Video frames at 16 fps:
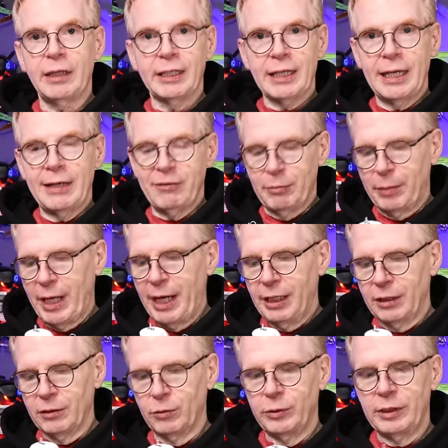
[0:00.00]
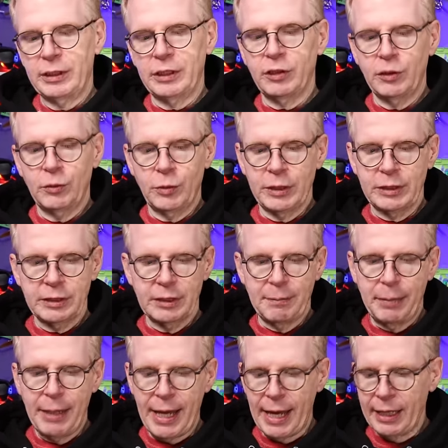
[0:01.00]
like I have a pile of really good ones in
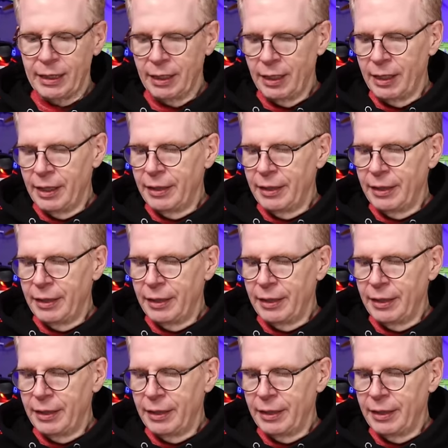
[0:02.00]
the back,